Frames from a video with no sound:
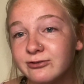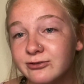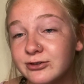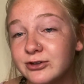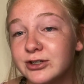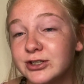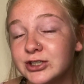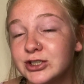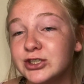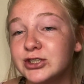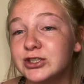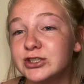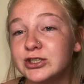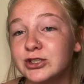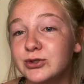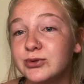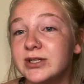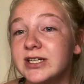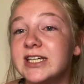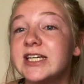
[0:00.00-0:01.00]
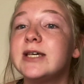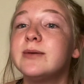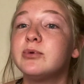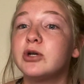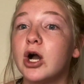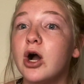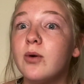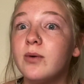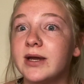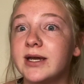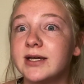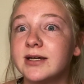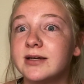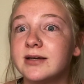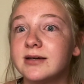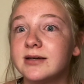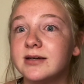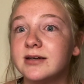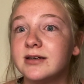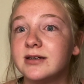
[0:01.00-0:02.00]
you to keep going.
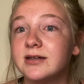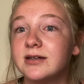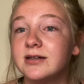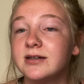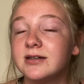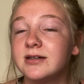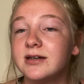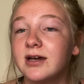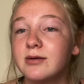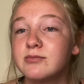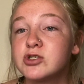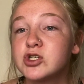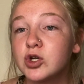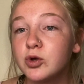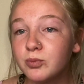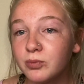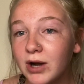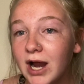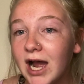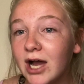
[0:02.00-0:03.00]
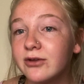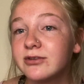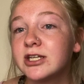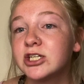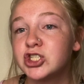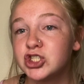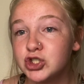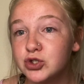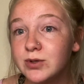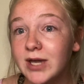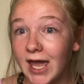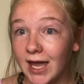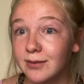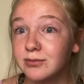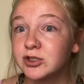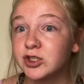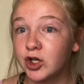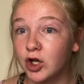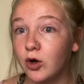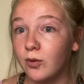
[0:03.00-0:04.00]
I'm so proud that you
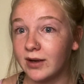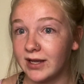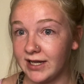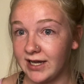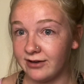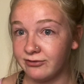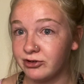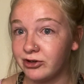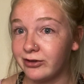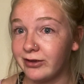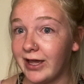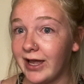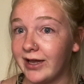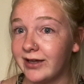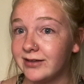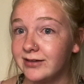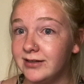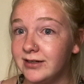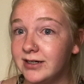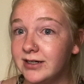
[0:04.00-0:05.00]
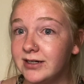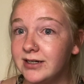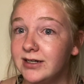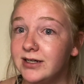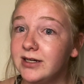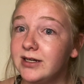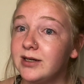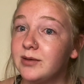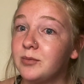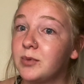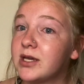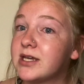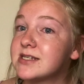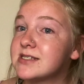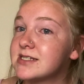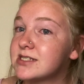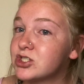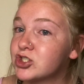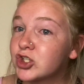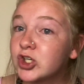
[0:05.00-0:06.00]
kept going after that,
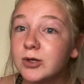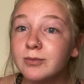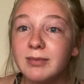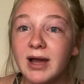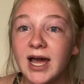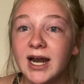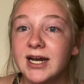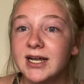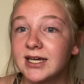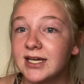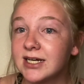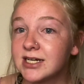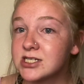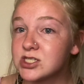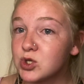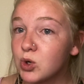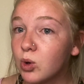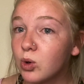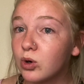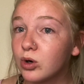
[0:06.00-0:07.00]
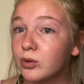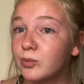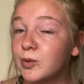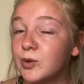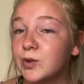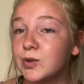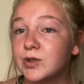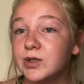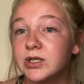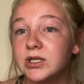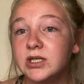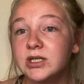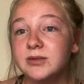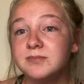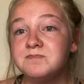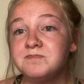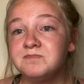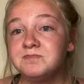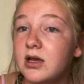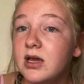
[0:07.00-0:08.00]
because it's traumatic and it's horrible,
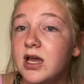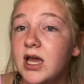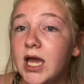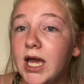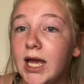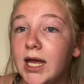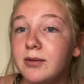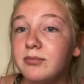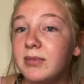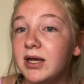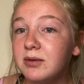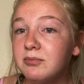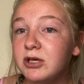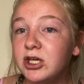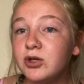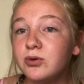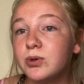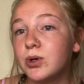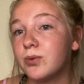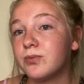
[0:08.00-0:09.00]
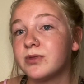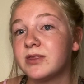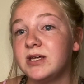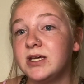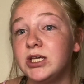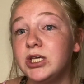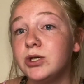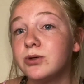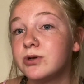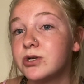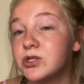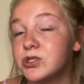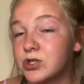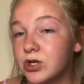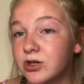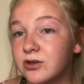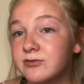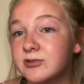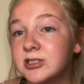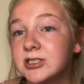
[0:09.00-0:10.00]
and maybe you don't think you
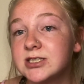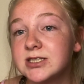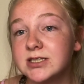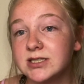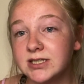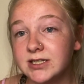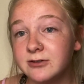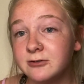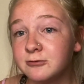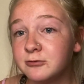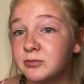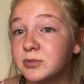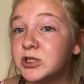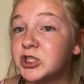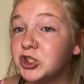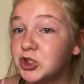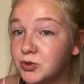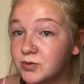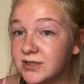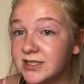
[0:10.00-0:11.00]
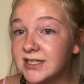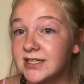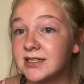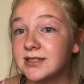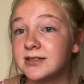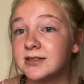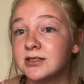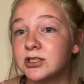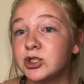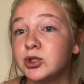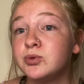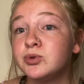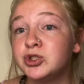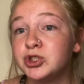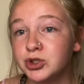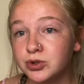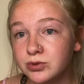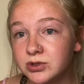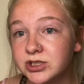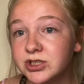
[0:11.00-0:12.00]
deserved to live, but you did. You
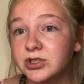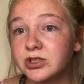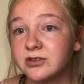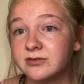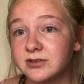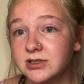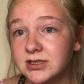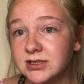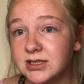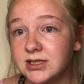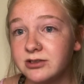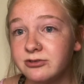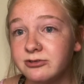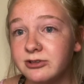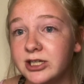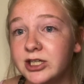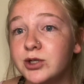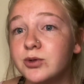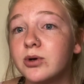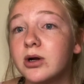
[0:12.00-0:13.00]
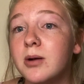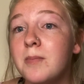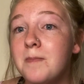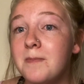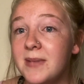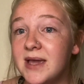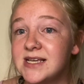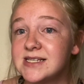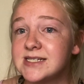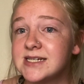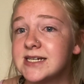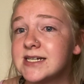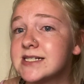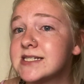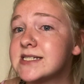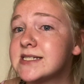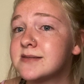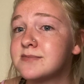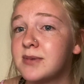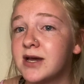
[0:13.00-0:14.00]
do deserve to live, and you are amazing and
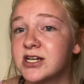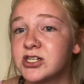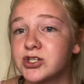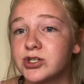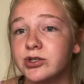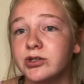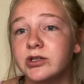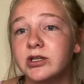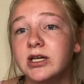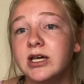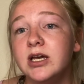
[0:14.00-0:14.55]
special,